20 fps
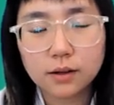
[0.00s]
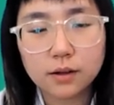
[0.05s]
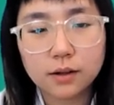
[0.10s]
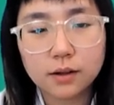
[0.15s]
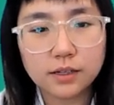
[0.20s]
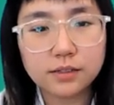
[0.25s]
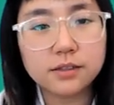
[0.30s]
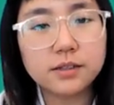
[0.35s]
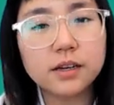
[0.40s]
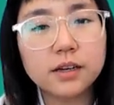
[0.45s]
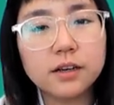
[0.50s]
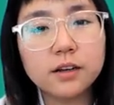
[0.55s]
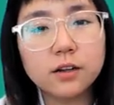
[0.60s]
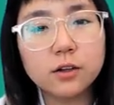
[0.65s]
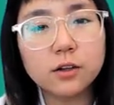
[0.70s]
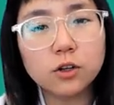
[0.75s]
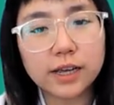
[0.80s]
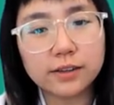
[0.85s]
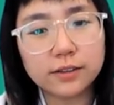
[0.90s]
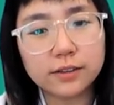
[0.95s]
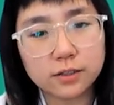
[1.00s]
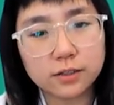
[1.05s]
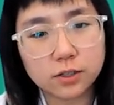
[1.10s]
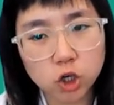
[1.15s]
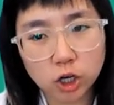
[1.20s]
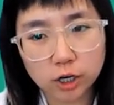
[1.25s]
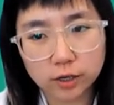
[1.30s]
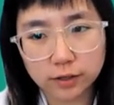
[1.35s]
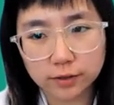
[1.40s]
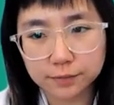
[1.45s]
Let's take a look at this
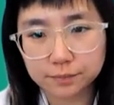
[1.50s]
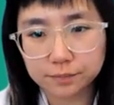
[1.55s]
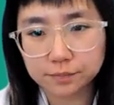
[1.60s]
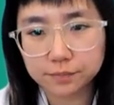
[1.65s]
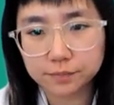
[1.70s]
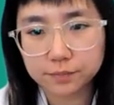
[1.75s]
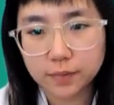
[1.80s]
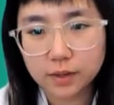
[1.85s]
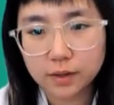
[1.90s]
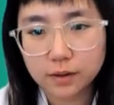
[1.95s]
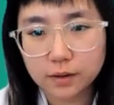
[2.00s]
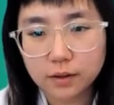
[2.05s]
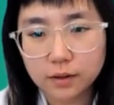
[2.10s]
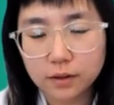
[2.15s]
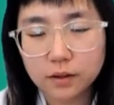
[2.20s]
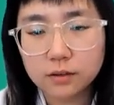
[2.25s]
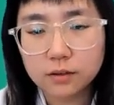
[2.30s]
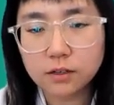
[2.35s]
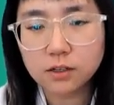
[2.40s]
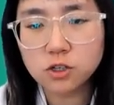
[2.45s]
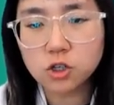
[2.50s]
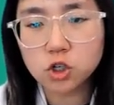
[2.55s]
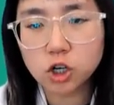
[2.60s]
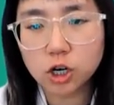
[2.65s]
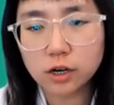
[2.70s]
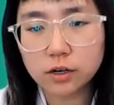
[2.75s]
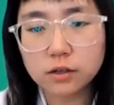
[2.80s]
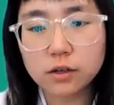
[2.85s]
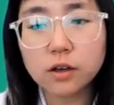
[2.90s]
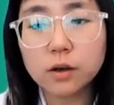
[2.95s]
chart. This
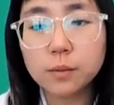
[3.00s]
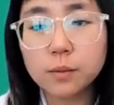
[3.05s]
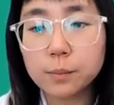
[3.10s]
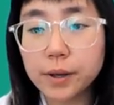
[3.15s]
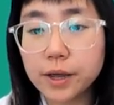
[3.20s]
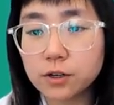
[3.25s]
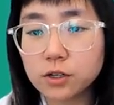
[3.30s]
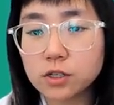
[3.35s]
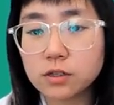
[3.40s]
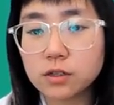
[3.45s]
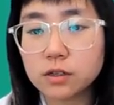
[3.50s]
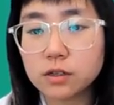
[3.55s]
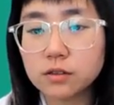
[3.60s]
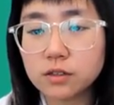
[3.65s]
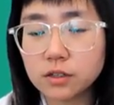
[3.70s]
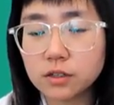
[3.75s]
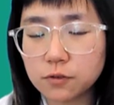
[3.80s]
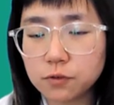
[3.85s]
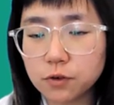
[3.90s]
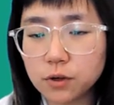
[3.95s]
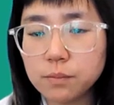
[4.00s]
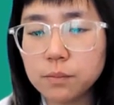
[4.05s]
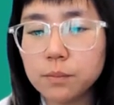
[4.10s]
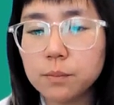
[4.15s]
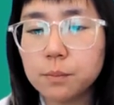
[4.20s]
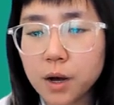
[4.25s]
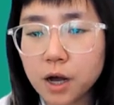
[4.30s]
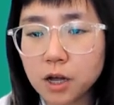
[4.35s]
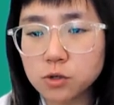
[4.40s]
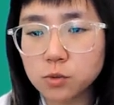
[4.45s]
chart compares the different
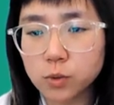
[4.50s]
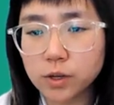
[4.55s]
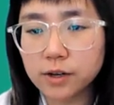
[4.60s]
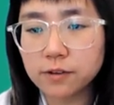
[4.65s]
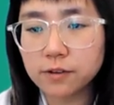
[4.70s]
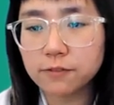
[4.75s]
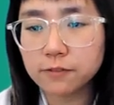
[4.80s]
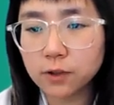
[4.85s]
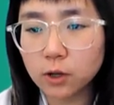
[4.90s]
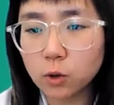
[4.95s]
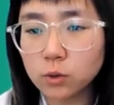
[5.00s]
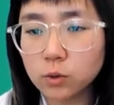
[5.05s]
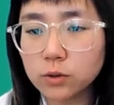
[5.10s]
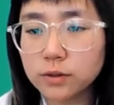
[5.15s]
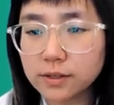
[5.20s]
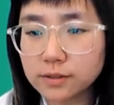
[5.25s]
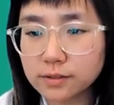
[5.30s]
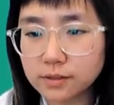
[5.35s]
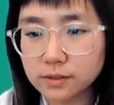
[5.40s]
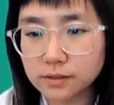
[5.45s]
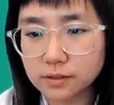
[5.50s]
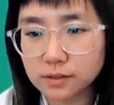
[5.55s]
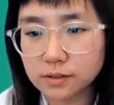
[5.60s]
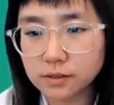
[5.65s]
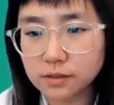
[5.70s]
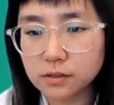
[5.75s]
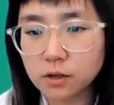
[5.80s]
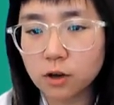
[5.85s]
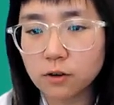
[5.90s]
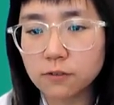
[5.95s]
Bostwick flow
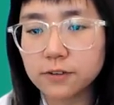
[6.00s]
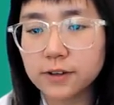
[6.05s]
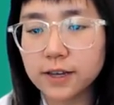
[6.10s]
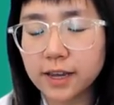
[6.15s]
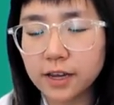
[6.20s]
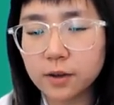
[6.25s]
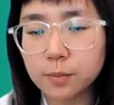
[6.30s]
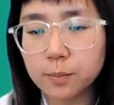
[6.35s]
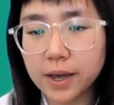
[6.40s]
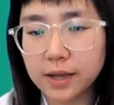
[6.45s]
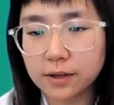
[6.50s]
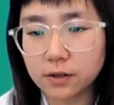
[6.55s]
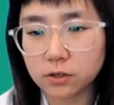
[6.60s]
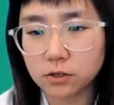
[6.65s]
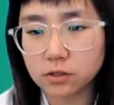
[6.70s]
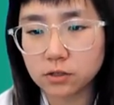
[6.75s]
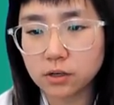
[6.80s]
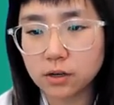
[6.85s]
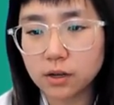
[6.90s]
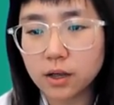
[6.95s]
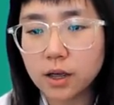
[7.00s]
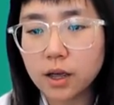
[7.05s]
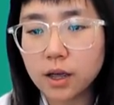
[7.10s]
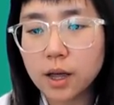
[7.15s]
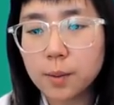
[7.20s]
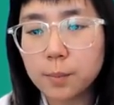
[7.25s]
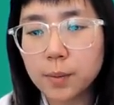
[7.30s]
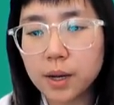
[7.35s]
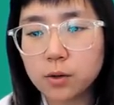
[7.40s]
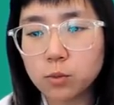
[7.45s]
distances of cake batters
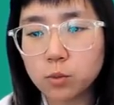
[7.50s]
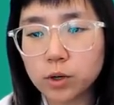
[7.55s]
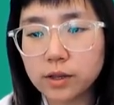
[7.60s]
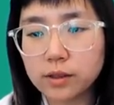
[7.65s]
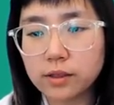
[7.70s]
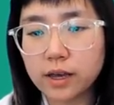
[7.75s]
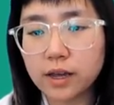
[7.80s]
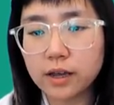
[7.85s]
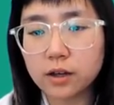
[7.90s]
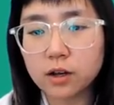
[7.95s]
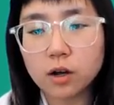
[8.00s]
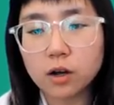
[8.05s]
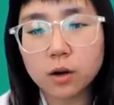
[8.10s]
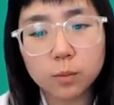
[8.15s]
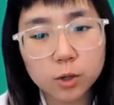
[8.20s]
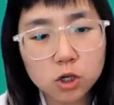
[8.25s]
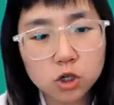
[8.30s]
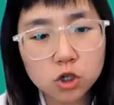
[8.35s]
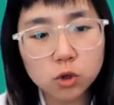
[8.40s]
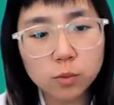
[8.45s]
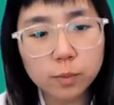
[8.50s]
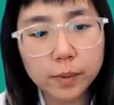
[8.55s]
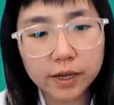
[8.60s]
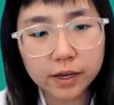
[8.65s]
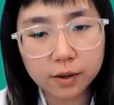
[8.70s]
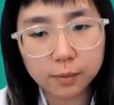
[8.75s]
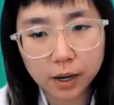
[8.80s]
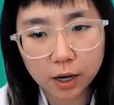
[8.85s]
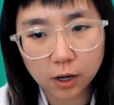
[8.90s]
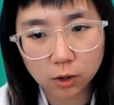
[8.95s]
made with a commercial
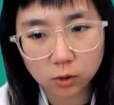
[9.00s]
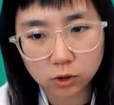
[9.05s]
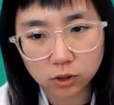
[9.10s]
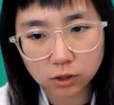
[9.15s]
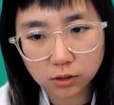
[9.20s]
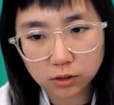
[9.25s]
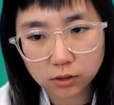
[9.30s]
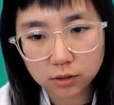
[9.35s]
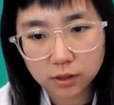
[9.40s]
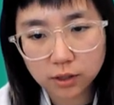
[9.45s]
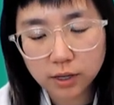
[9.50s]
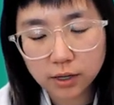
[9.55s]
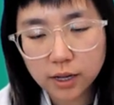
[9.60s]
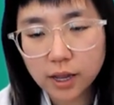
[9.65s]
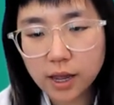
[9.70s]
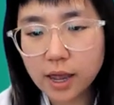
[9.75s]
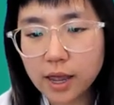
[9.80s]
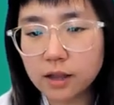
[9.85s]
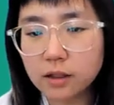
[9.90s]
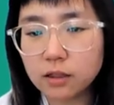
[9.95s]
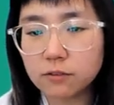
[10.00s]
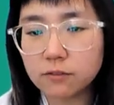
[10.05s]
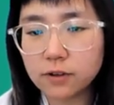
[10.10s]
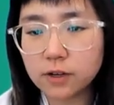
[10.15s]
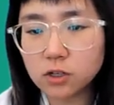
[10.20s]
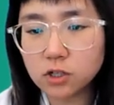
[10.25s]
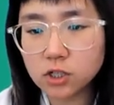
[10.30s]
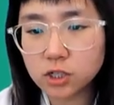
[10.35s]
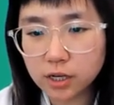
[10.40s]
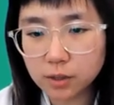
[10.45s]
baking powder and
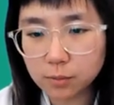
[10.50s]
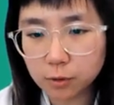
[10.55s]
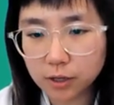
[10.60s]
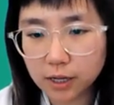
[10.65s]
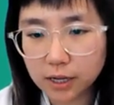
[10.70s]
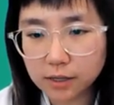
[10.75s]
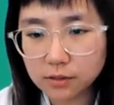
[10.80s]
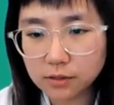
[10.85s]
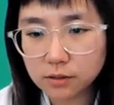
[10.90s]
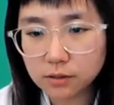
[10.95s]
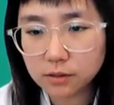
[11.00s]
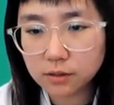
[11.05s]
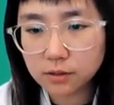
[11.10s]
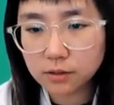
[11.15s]
LEVAIR Stabilize,